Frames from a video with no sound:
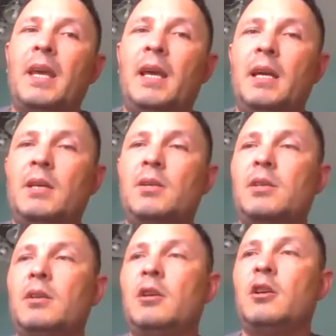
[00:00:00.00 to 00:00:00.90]

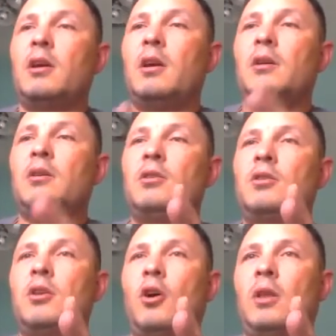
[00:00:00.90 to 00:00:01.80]
is
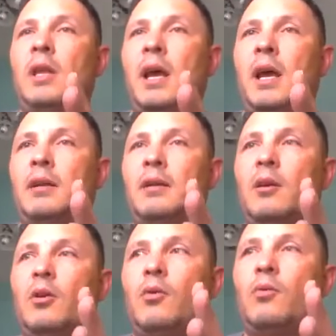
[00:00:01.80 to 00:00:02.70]
so that
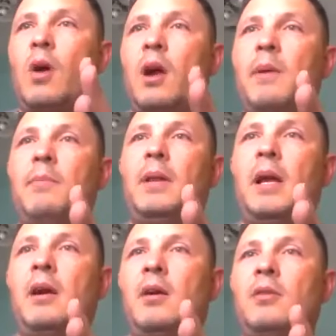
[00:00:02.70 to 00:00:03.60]
rugby
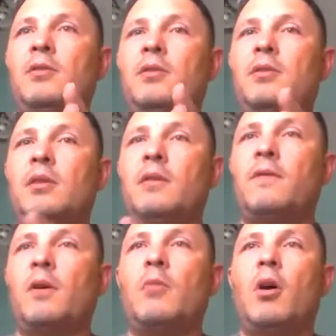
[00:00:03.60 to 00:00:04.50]
players
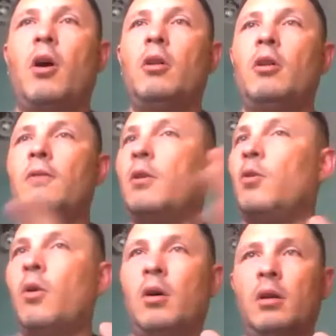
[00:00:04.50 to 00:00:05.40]
from all over the
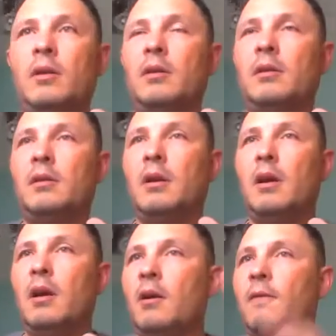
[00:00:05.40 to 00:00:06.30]
world
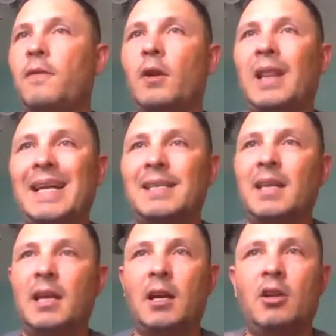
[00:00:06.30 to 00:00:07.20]
for less
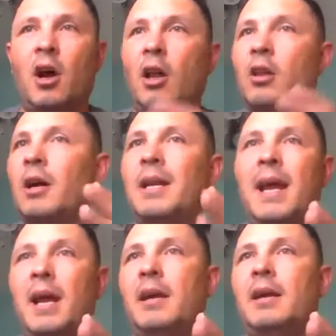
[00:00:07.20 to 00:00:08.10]
than $1 a
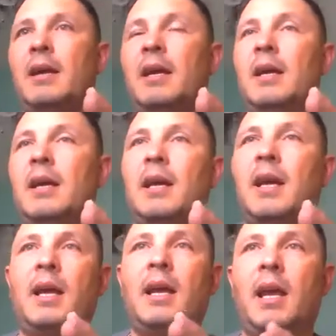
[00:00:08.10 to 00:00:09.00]
day
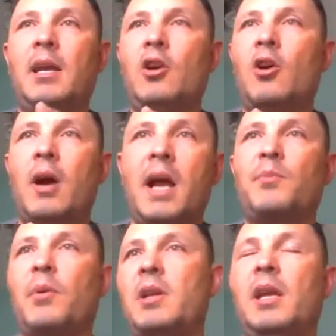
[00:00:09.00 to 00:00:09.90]
can get your
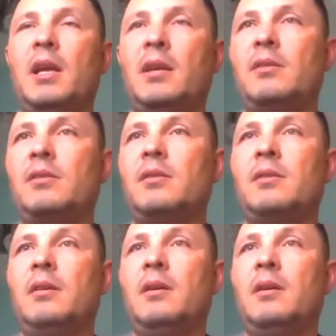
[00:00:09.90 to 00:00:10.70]
expertise